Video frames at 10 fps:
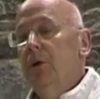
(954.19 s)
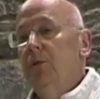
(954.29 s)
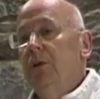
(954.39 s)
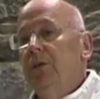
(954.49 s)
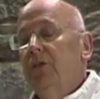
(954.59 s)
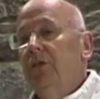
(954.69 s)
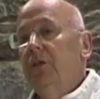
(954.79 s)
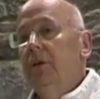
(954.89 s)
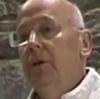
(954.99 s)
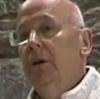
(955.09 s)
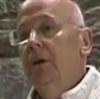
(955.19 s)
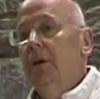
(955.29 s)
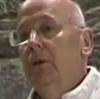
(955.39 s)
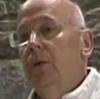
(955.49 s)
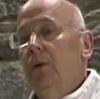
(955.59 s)
moments
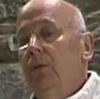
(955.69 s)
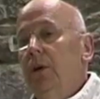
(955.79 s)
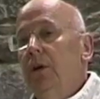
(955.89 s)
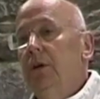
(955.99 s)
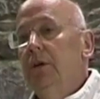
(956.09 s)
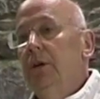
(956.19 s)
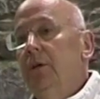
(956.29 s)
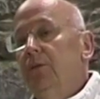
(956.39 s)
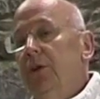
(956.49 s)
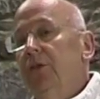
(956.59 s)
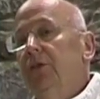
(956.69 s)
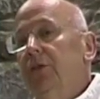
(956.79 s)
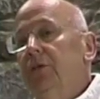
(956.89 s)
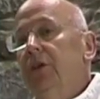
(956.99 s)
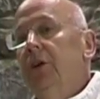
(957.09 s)
when we are in the
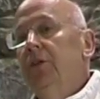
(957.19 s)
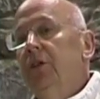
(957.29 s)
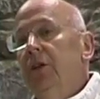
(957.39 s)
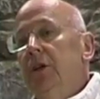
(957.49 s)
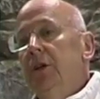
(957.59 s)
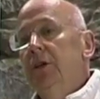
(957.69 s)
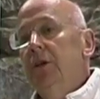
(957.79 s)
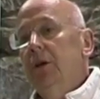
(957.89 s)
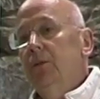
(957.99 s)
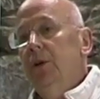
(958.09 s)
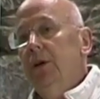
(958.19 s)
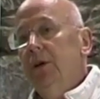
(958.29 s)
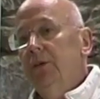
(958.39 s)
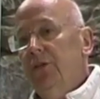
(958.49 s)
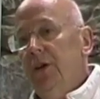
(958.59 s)
presence of death that we
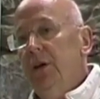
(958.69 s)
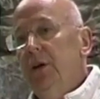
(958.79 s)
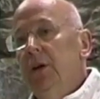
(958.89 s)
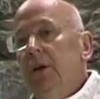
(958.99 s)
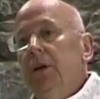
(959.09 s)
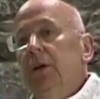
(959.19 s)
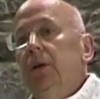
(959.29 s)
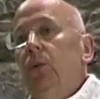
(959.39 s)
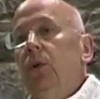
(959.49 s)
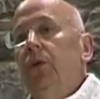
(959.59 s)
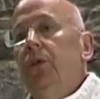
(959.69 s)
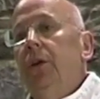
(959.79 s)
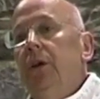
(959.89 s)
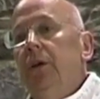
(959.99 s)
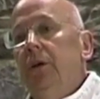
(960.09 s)
can see what
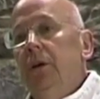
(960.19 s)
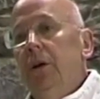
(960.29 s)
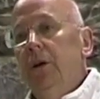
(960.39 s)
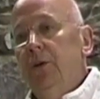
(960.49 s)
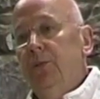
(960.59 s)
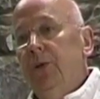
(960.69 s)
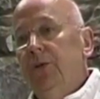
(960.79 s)
the other